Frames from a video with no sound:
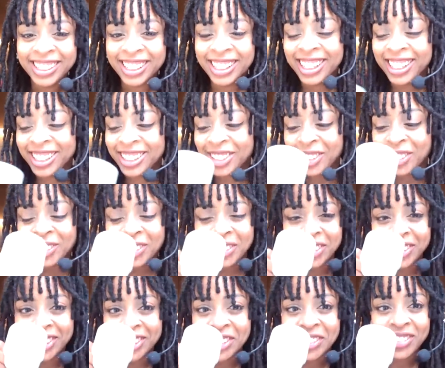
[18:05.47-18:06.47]
Don't worry,
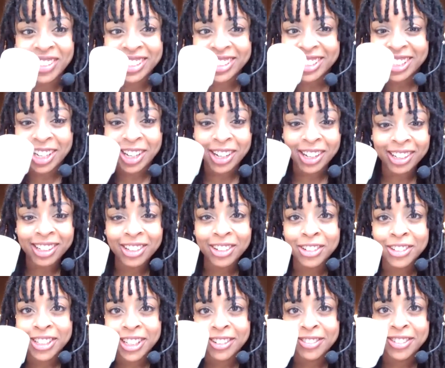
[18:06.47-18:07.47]
Jwyanze. Your
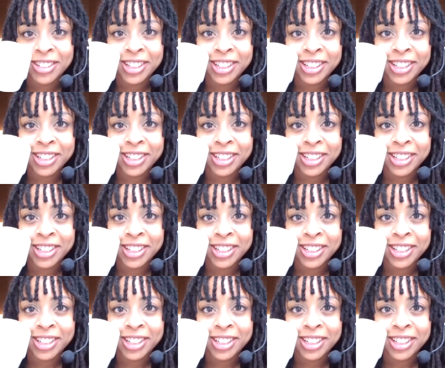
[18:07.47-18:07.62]
safety is